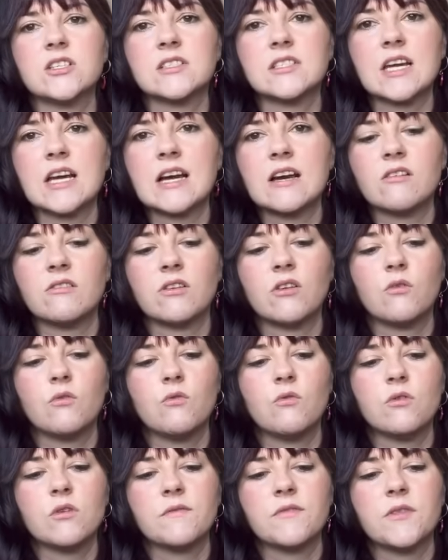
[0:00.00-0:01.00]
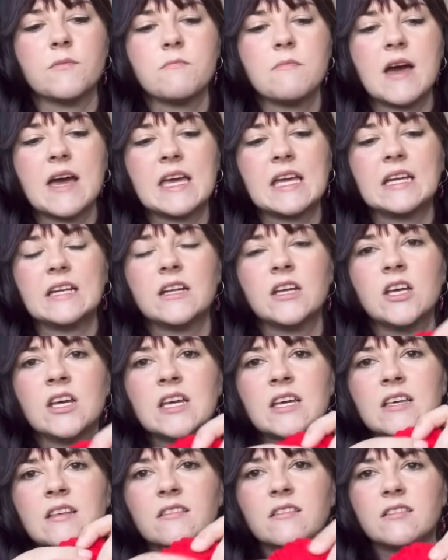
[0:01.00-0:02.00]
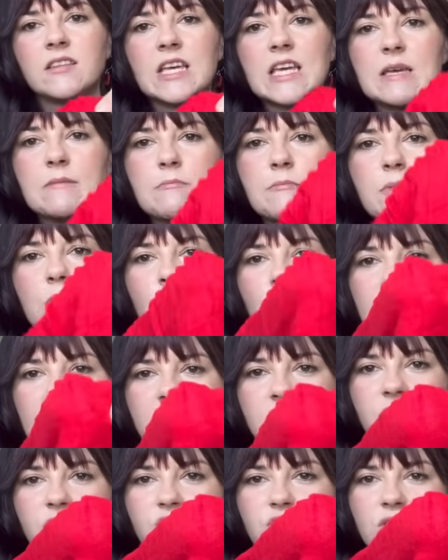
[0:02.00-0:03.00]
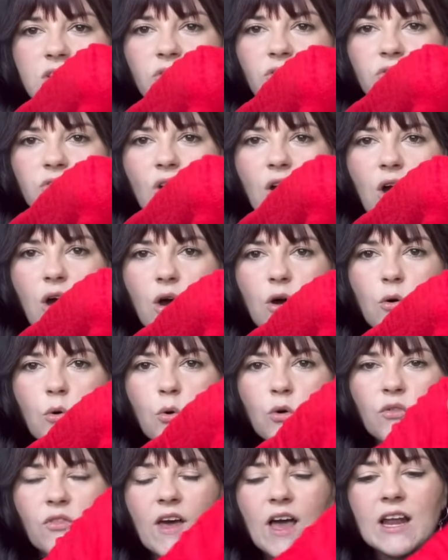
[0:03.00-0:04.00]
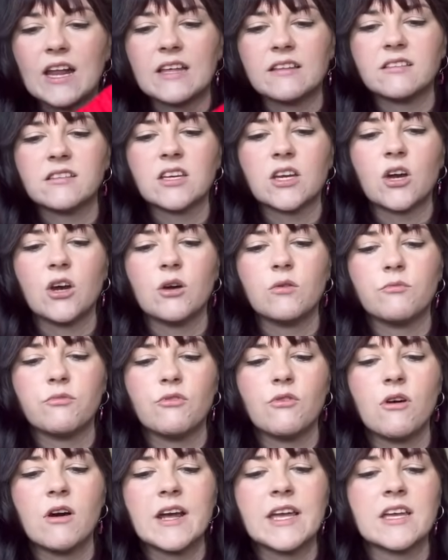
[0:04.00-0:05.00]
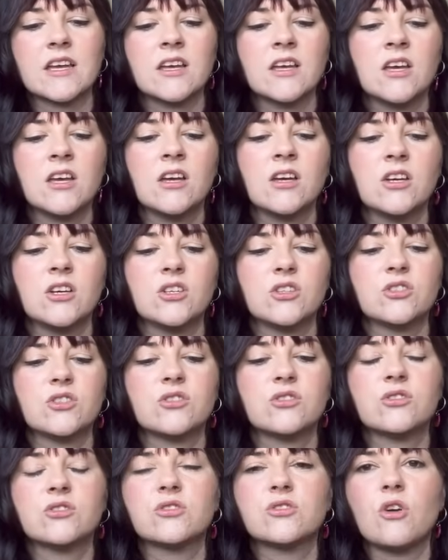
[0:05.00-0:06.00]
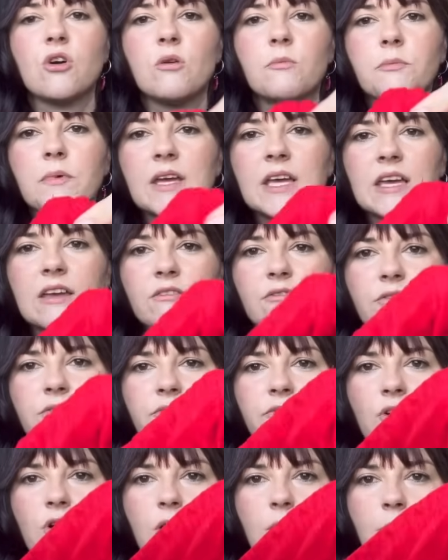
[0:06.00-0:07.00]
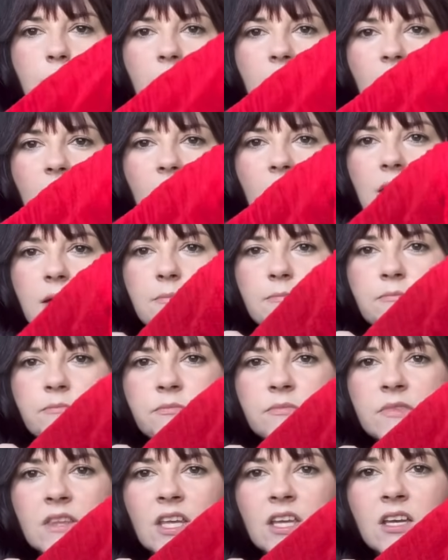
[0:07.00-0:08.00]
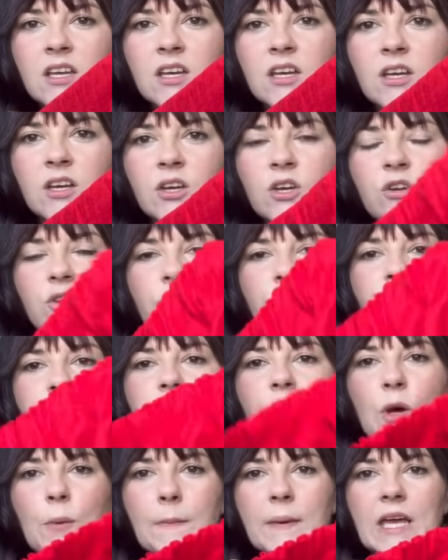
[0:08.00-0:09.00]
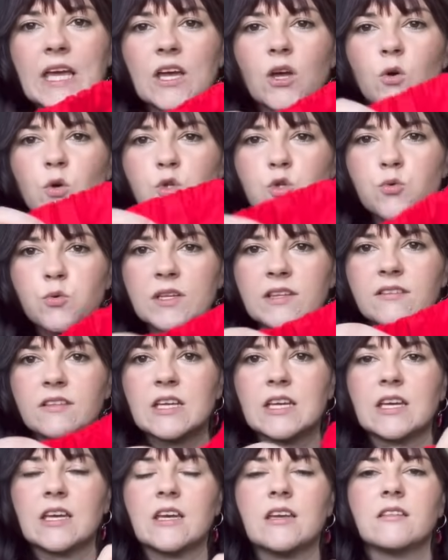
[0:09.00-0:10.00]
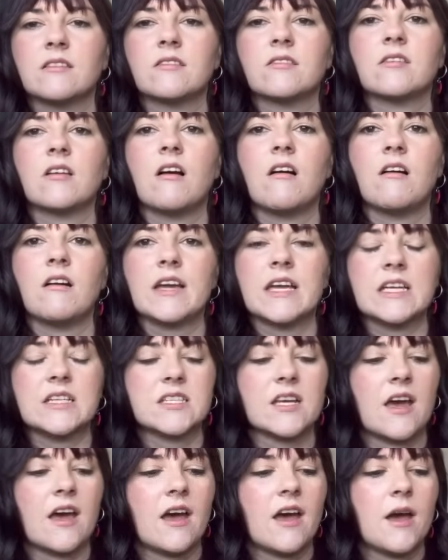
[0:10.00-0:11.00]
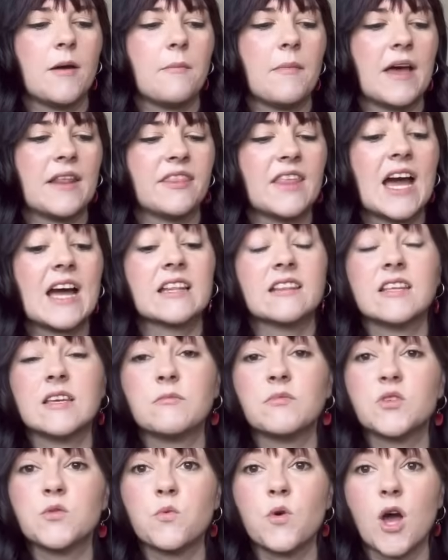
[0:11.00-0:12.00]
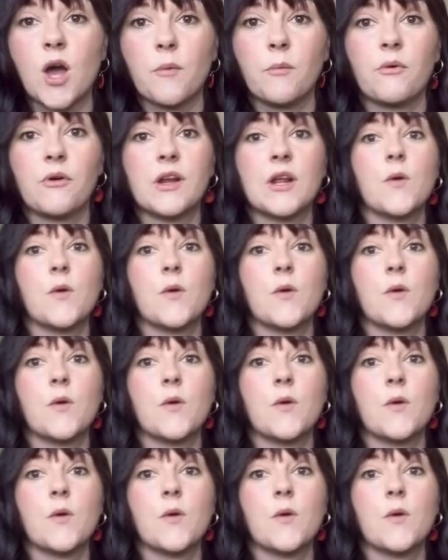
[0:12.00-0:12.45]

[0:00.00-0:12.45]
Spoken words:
down all of the main seam points just to hold that elastic upright to stop it from flopping or twisting inside, and that seems to work pretty